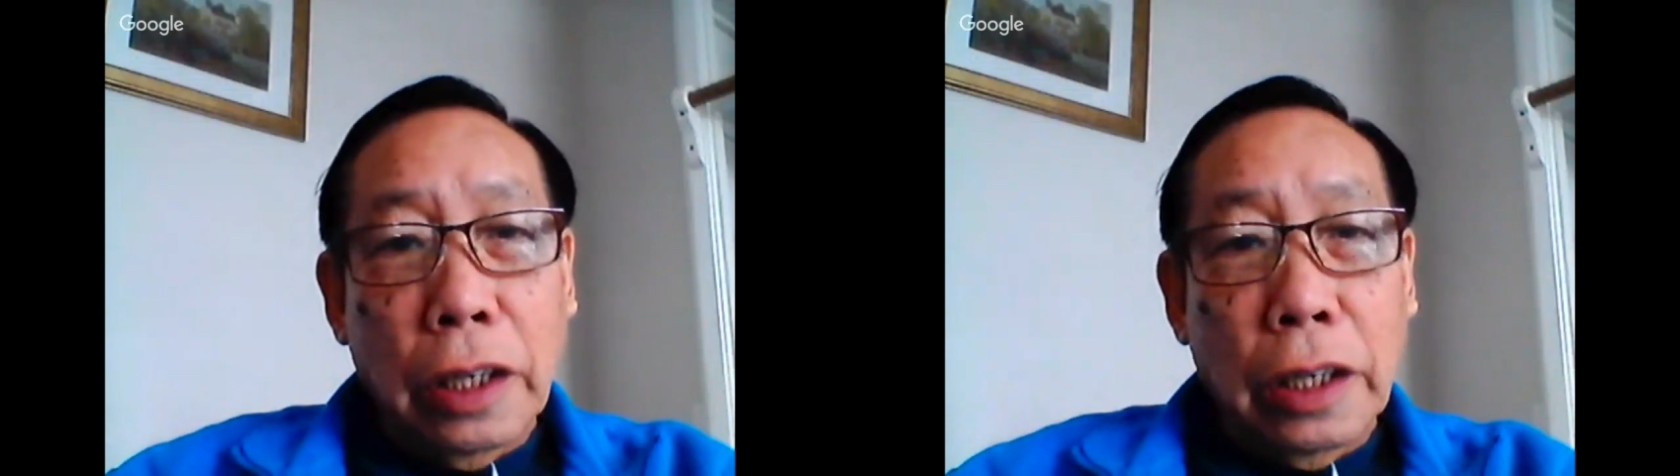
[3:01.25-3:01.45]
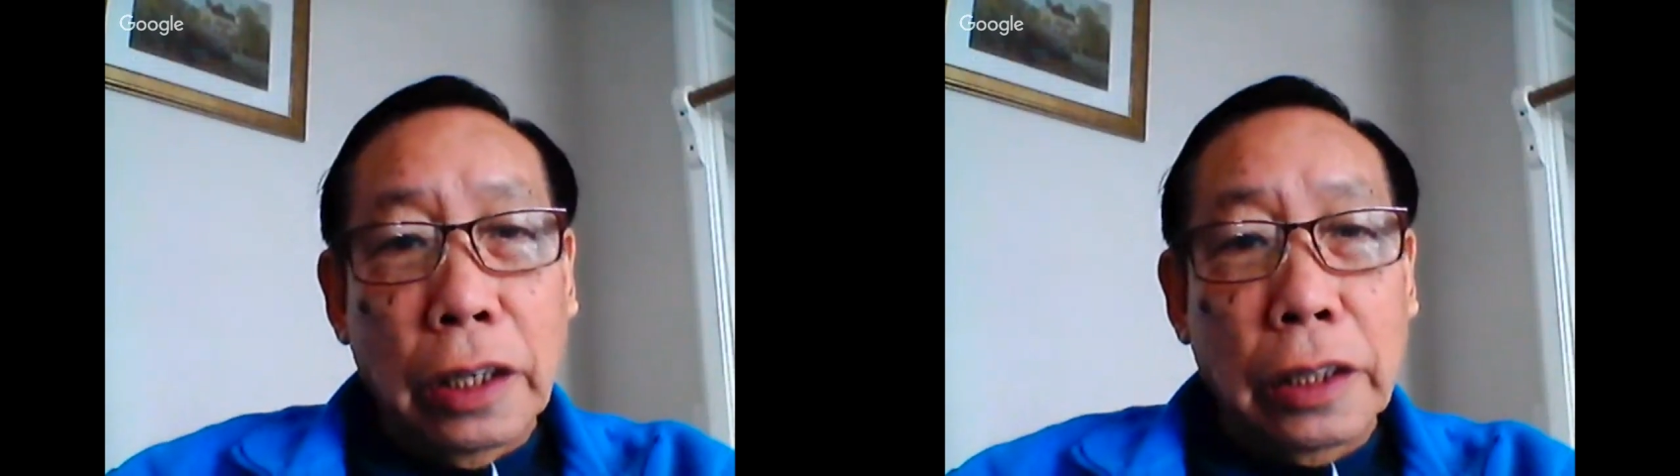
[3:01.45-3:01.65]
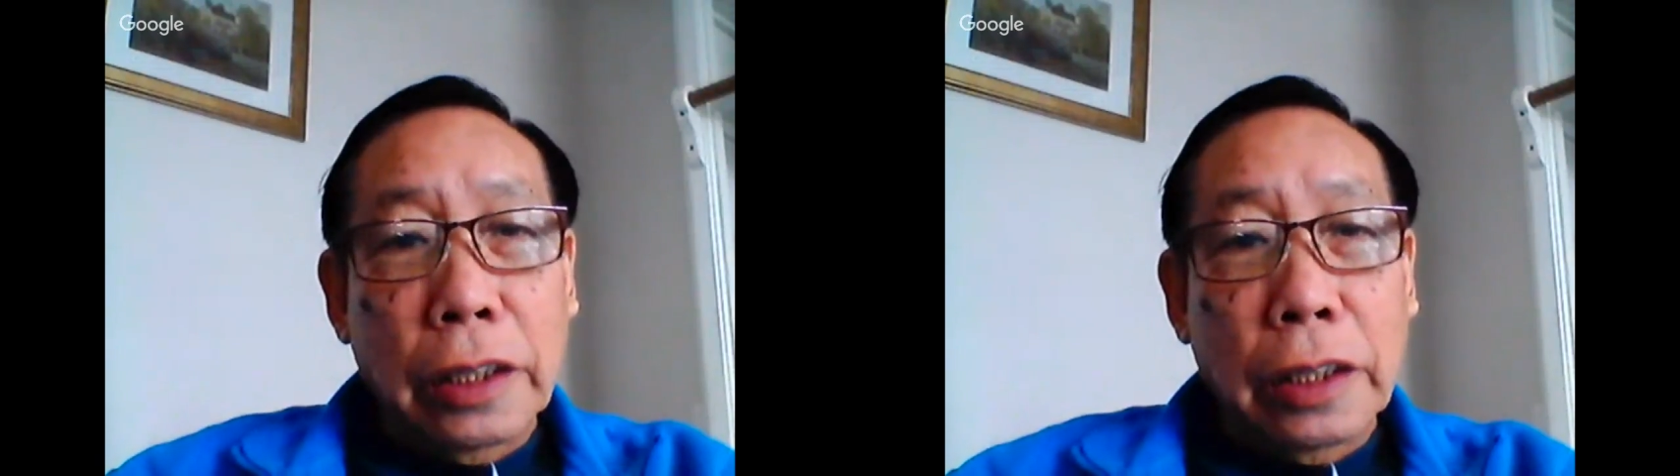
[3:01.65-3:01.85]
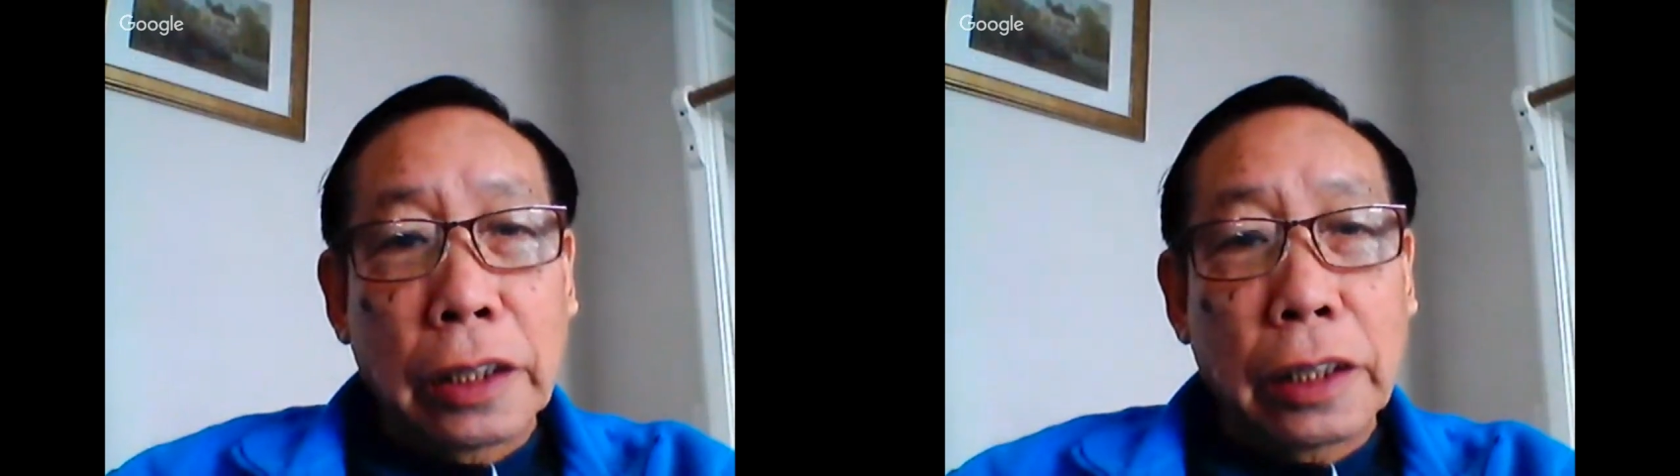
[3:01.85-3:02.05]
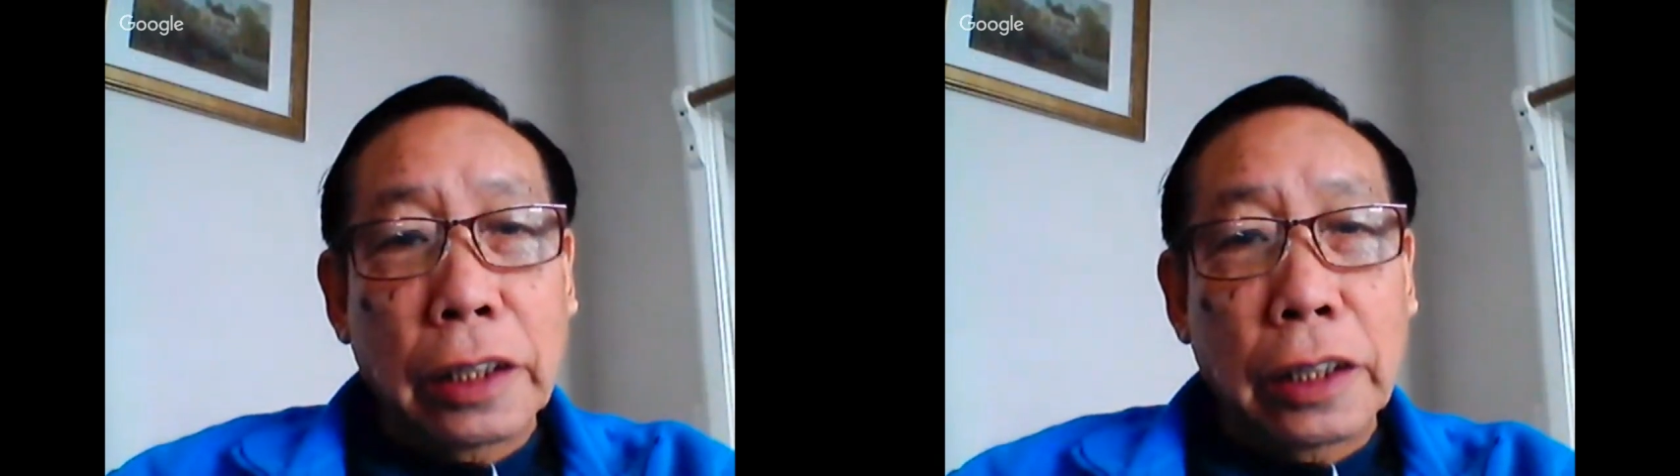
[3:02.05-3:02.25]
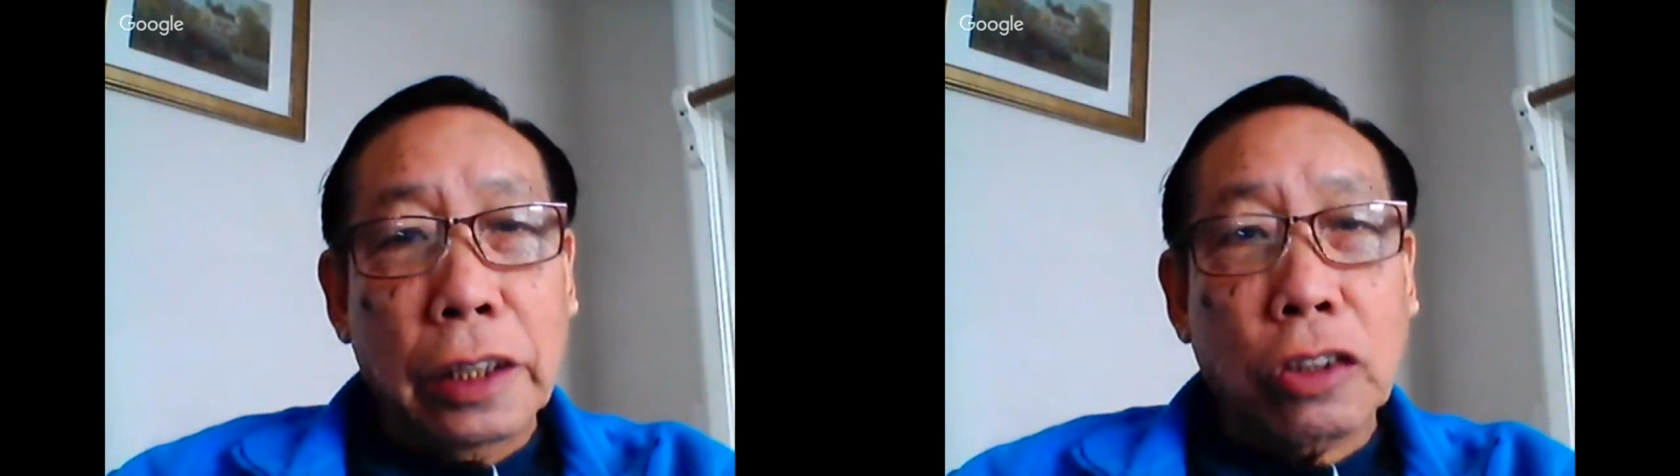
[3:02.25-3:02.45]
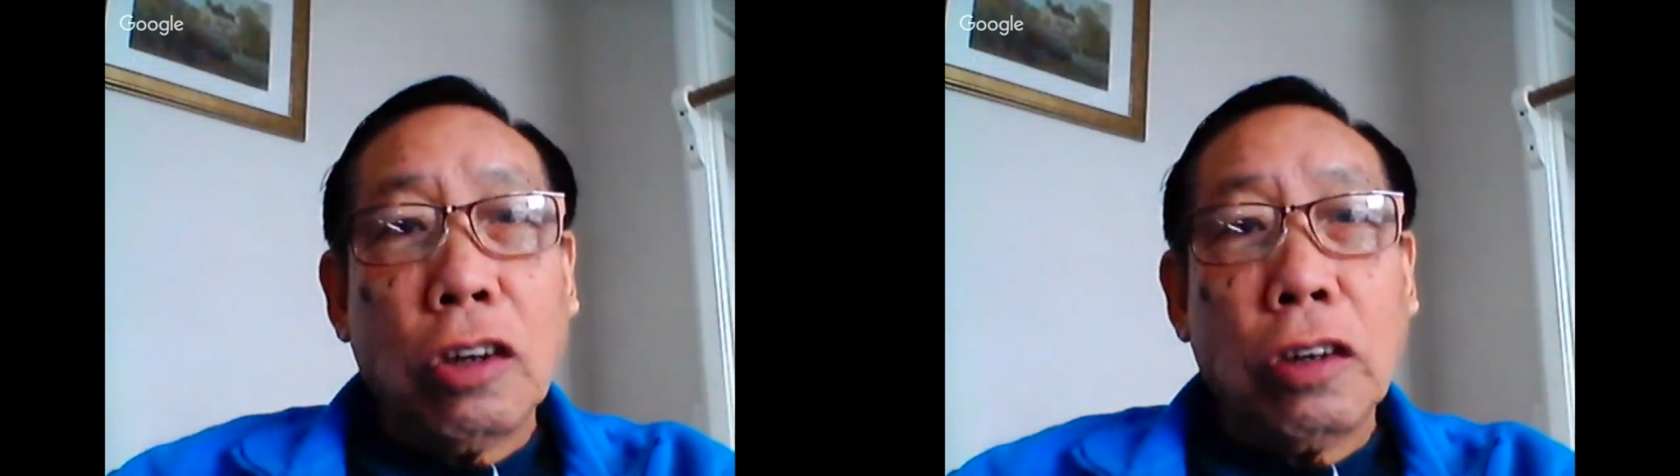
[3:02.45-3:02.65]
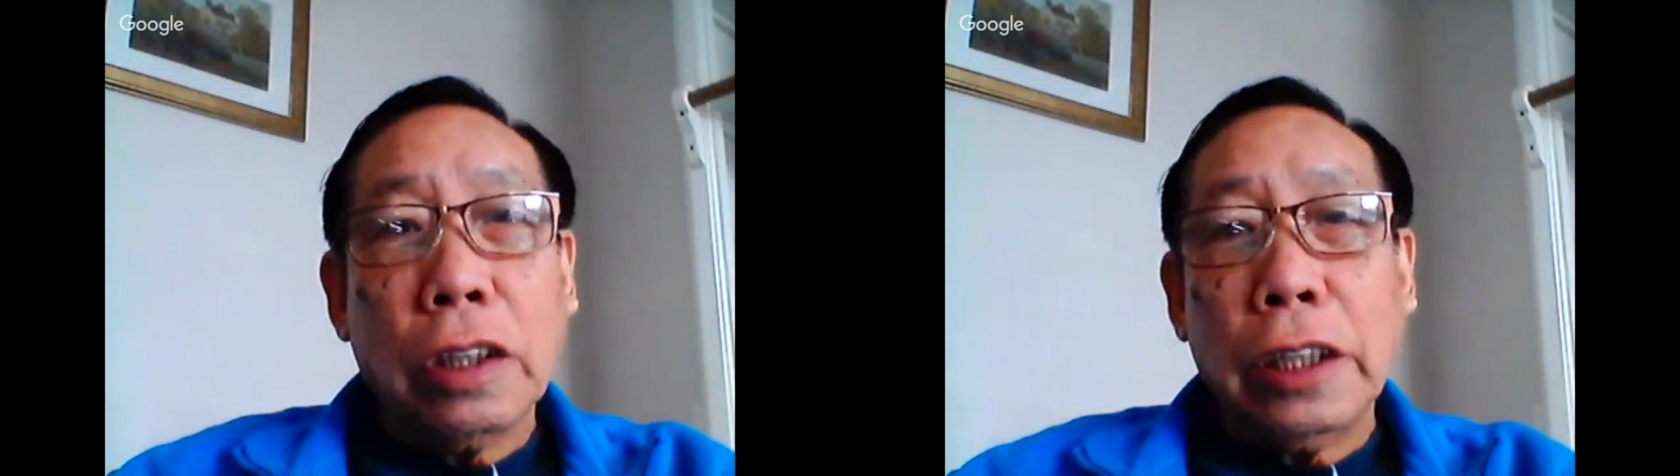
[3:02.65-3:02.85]
And
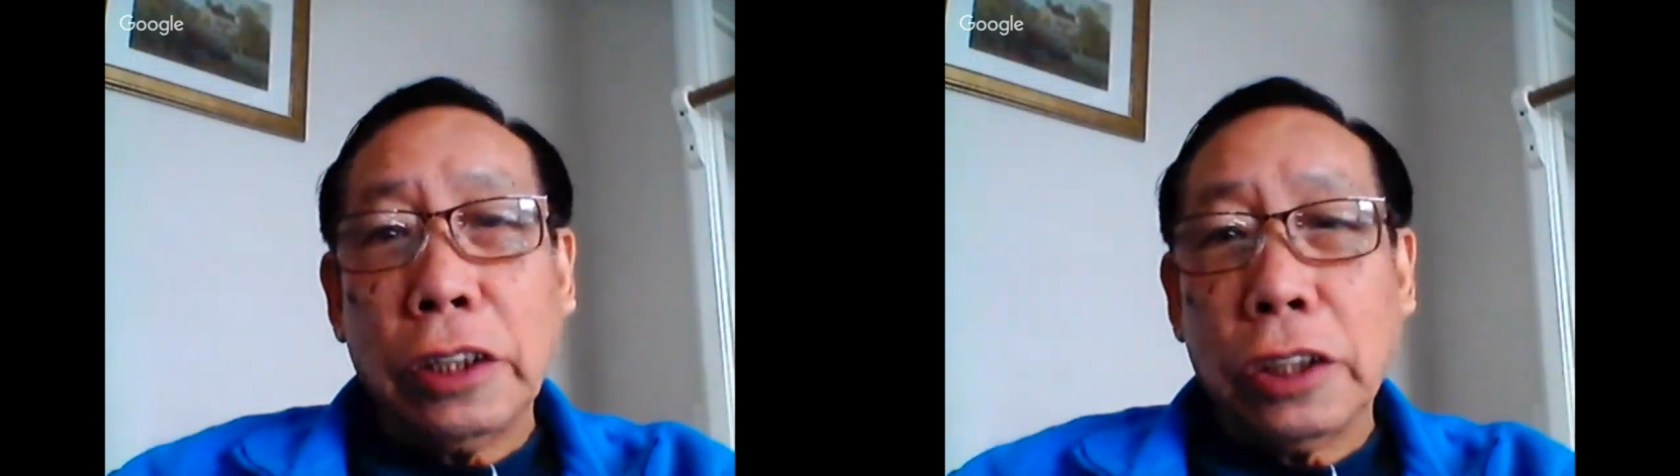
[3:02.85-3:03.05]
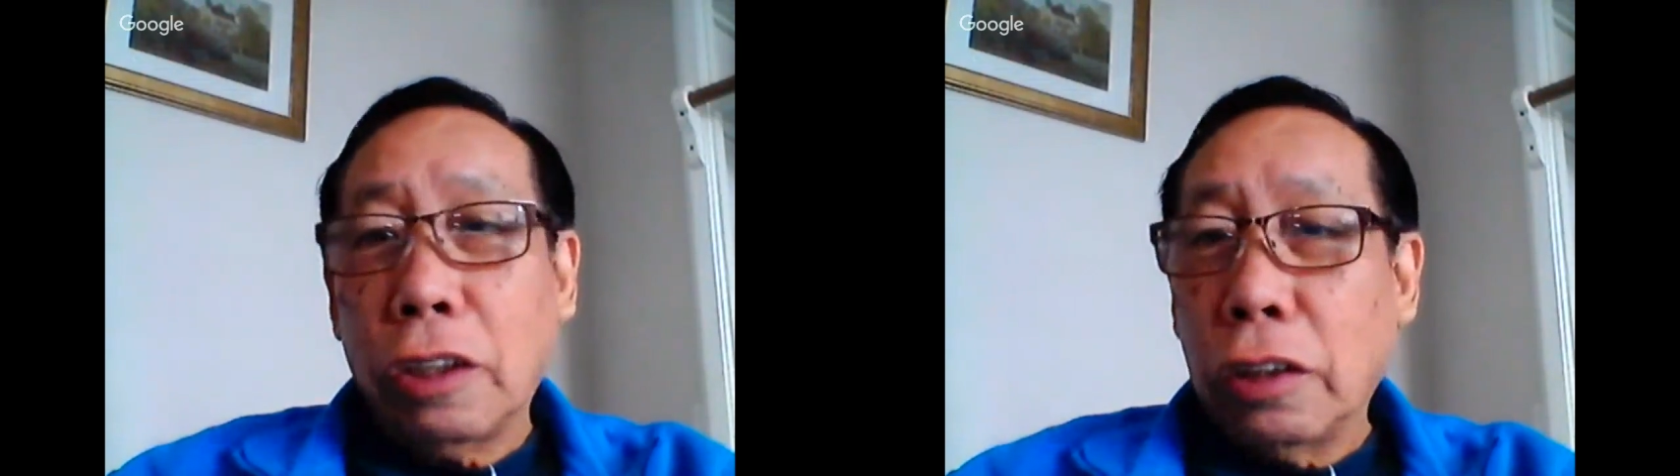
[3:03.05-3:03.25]
his